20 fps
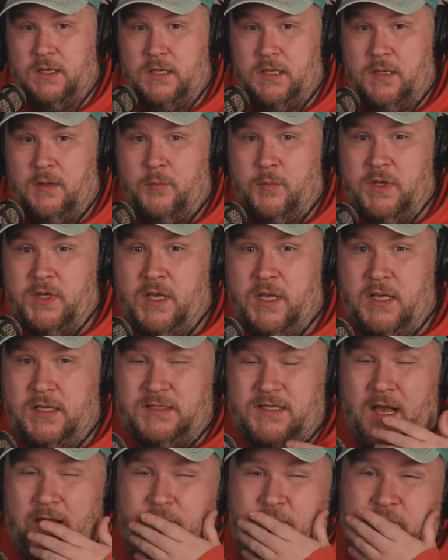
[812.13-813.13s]
because
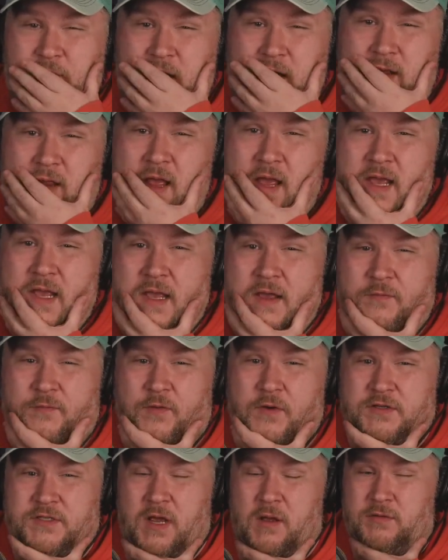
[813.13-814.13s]
I felt like at
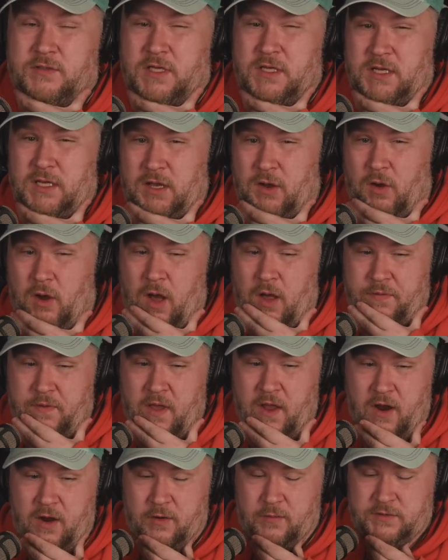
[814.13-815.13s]
first I was going to go on
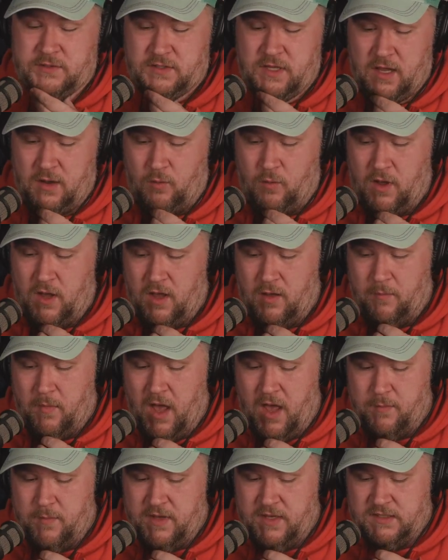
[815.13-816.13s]
there and it was like, well, it
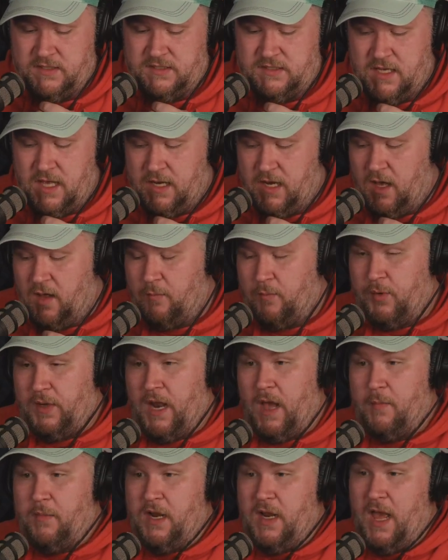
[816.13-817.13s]
might be a setup, but
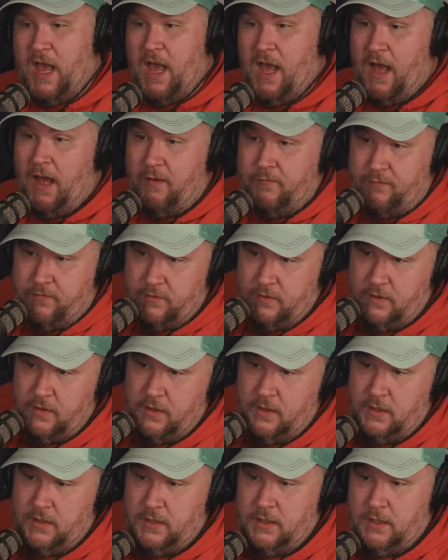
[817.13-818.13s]
I'm going to have,
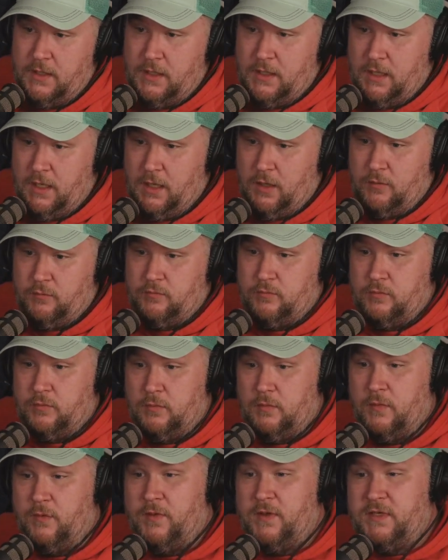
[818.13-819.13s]
you know,
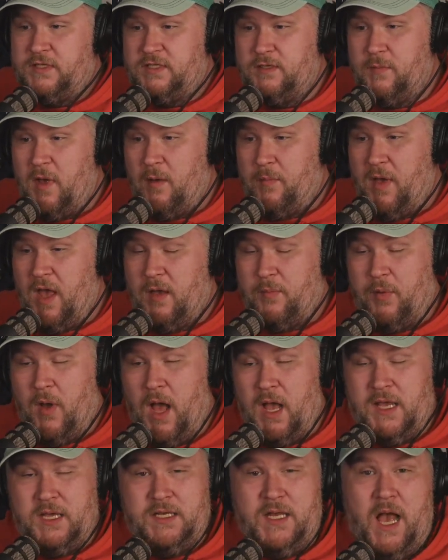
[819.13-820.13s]
this in my back
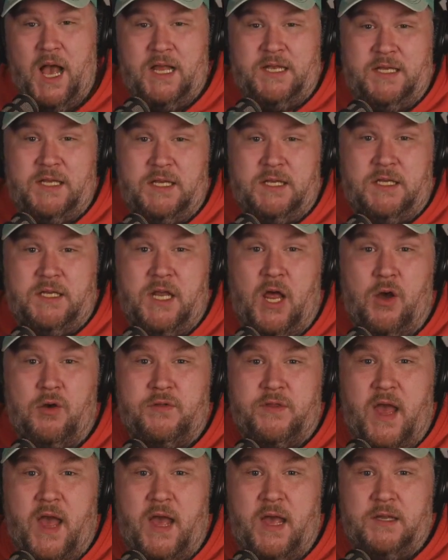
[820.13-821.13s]
pocket. Now, I didn't know
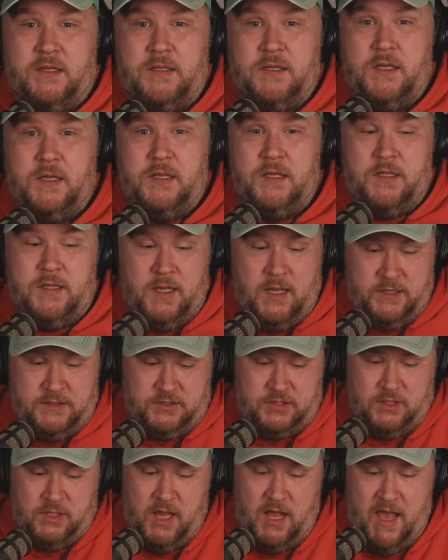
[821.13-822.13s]
that
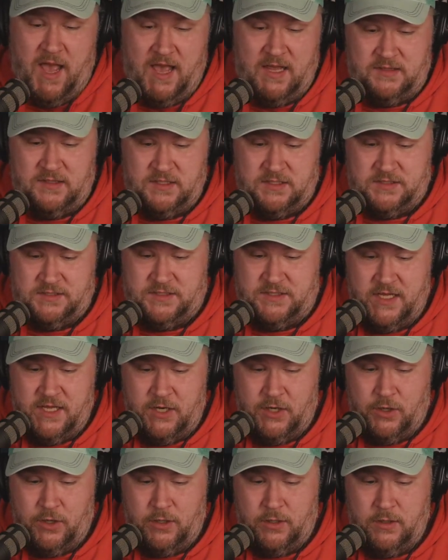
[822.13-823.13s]
until I had this
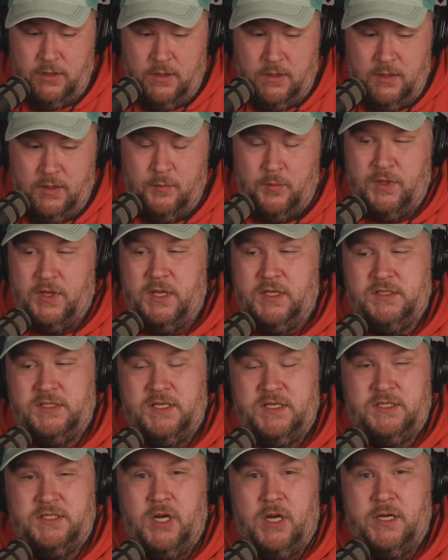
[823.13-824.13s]
dinner because he
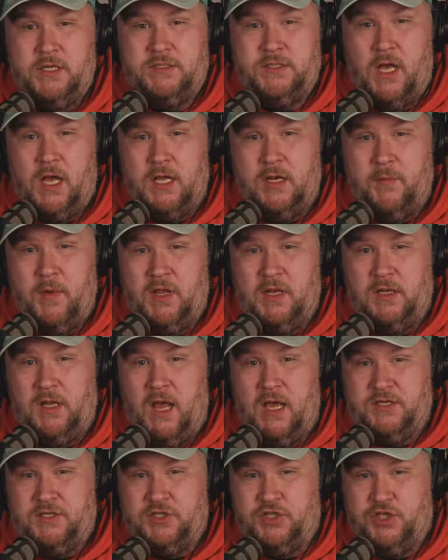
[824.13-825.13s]
started talking about
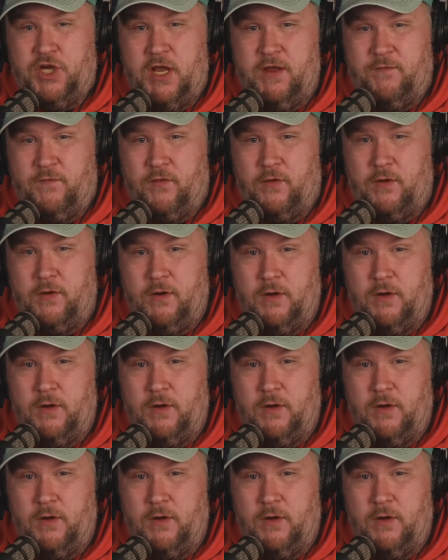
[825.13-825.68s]
Elijah Schaffer